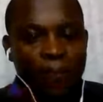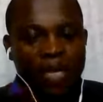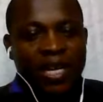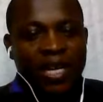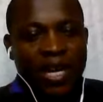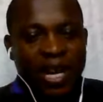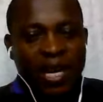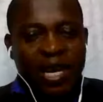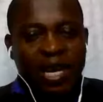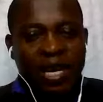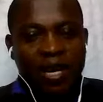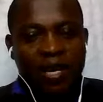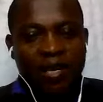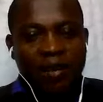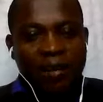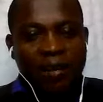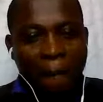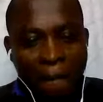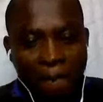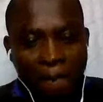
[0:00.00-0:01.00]
bigger,
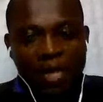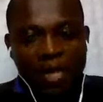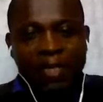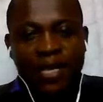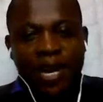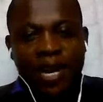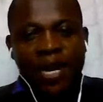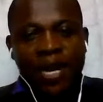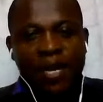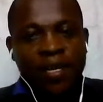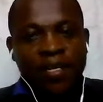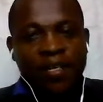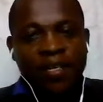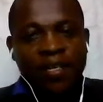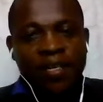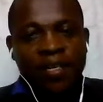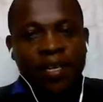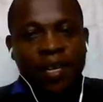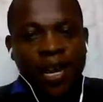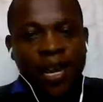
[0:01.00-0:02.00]
better,
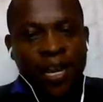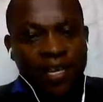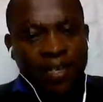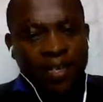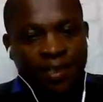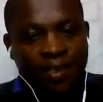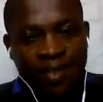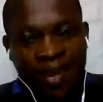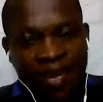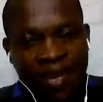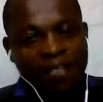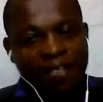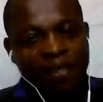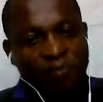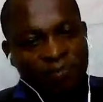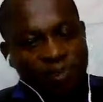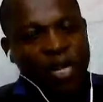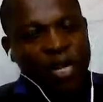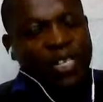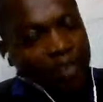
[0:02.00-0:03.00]
and
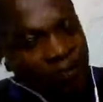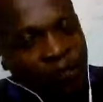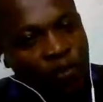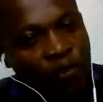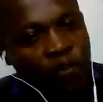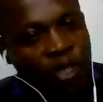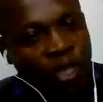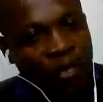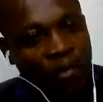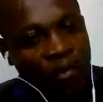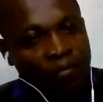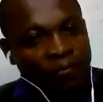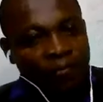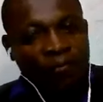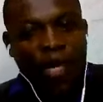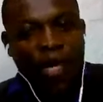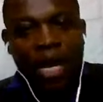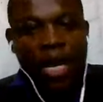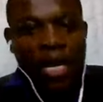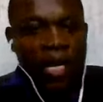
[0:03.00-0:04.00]
has a brighter future.
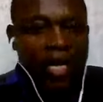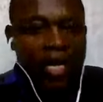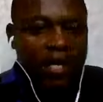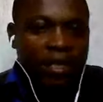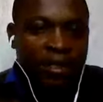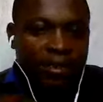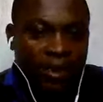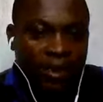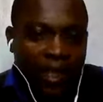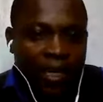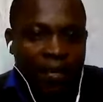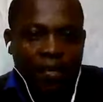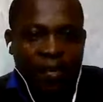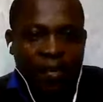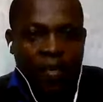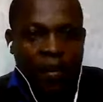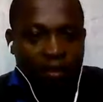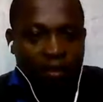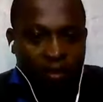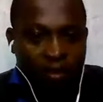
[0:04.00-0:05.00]

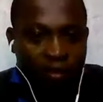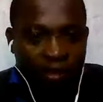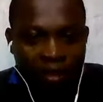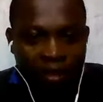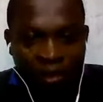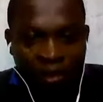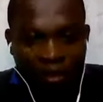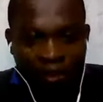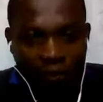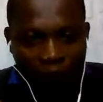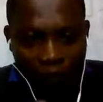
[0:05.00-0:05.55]
Taking the characteristics